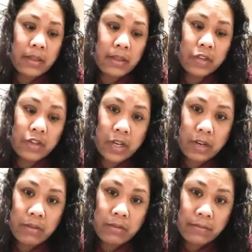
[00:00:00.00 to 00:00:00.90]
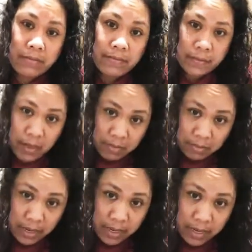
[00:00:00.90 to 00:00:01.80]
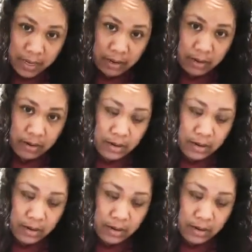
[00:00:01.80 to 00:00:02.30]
the gel in my hair.